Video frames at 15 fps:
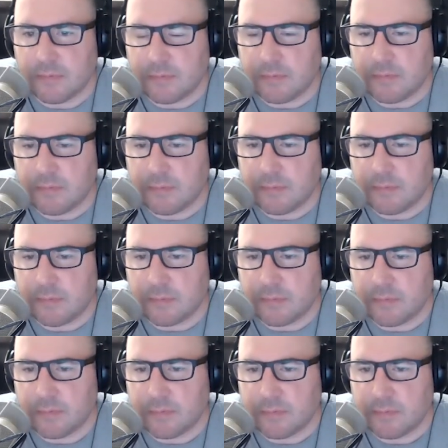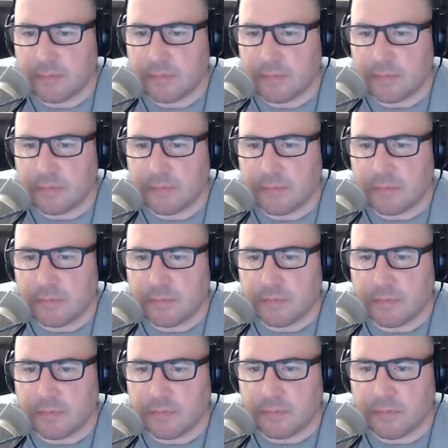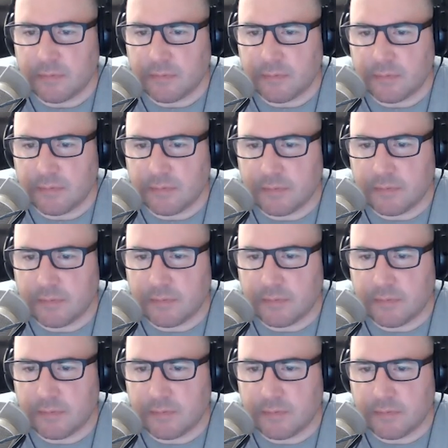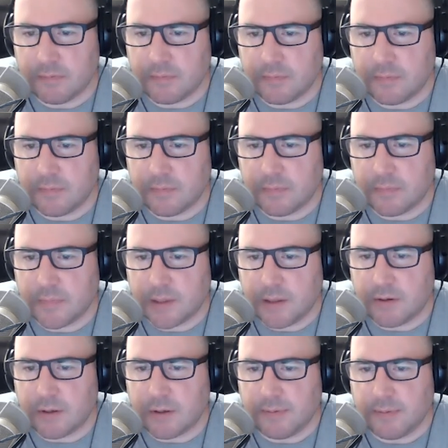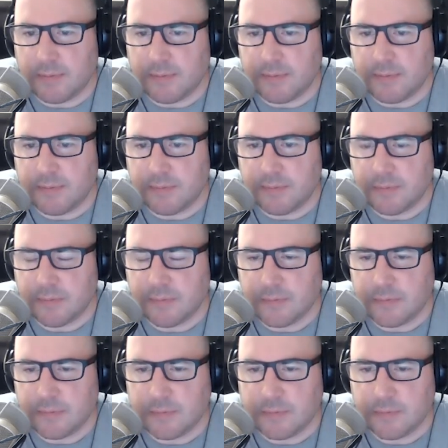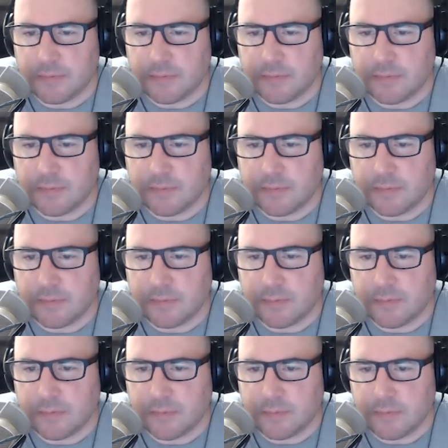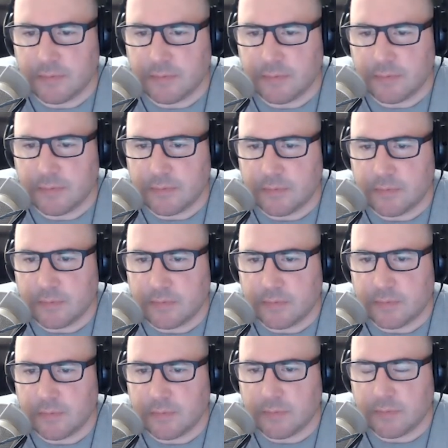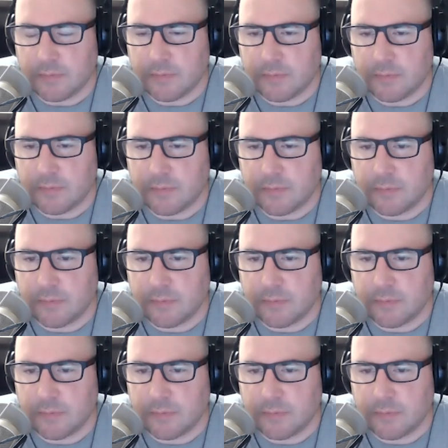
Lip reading: The person shown says nothing.